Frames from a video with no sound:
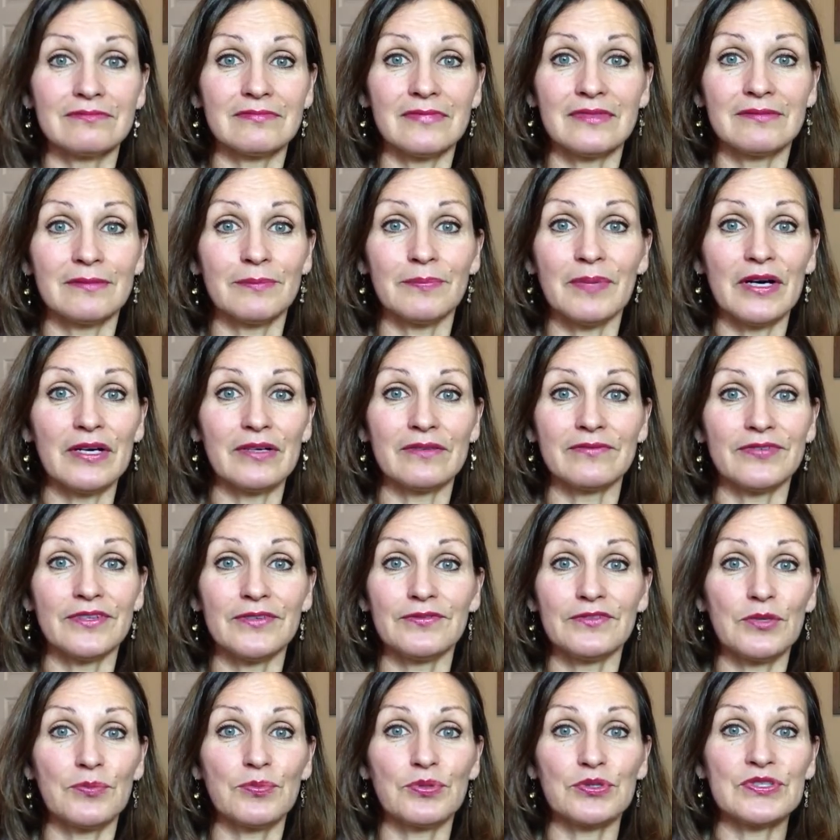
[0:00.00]
about
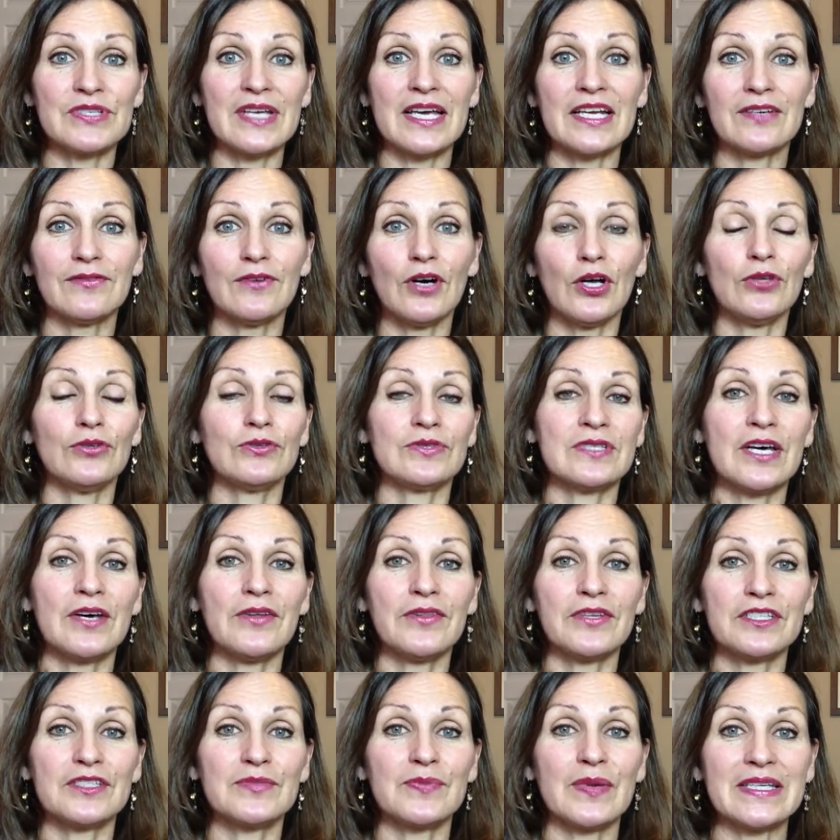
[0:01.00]
50% of all those
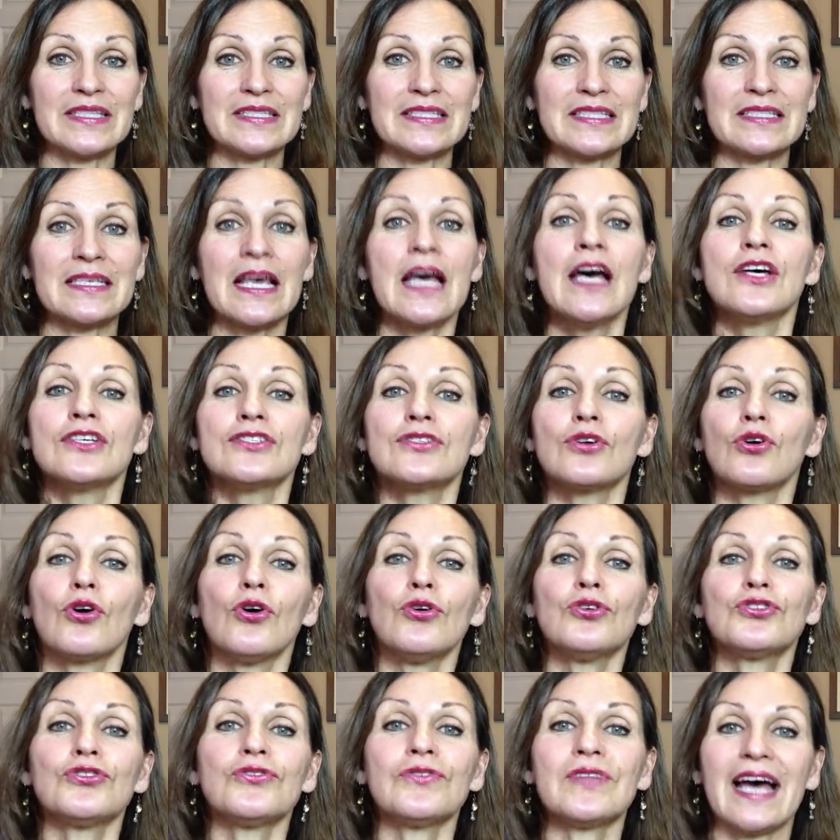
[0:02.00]
health expenses. So
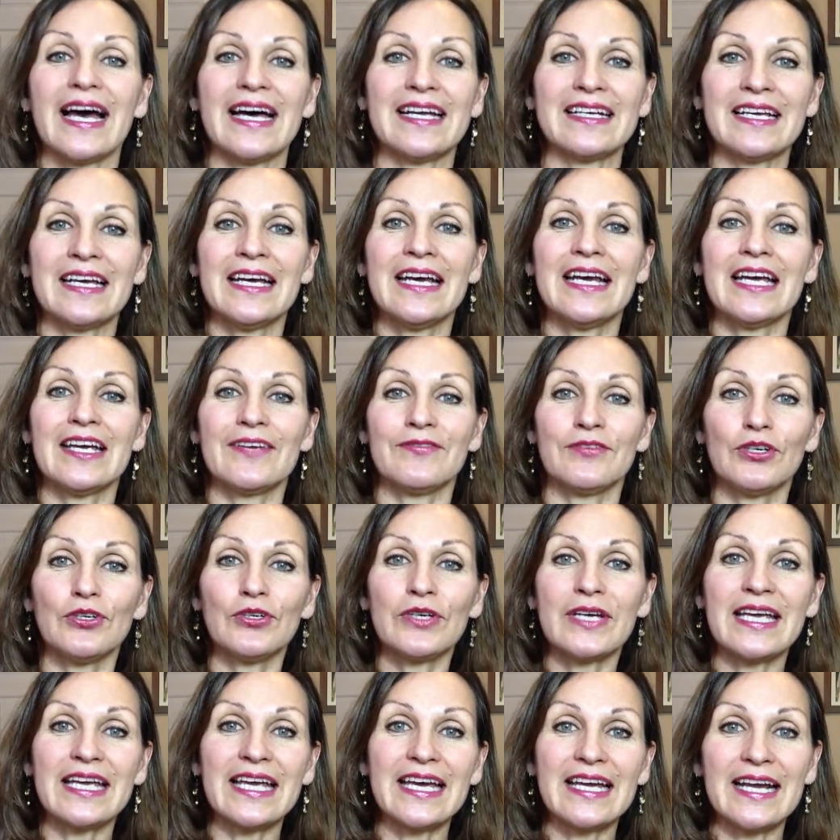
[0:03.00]
go do that. If you're
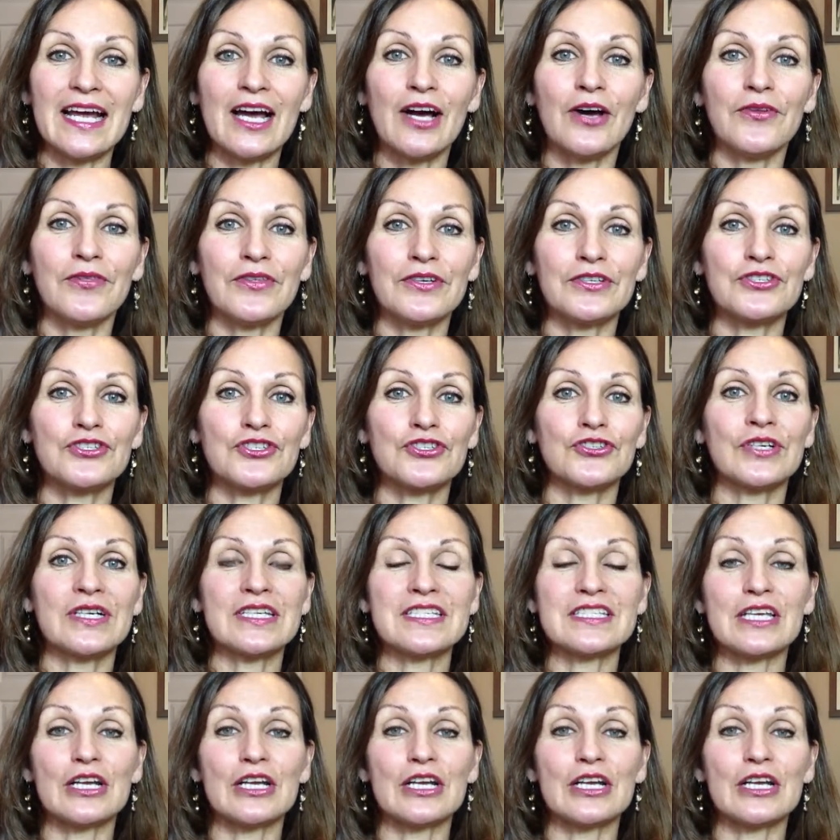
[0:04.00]
looking at health insurance,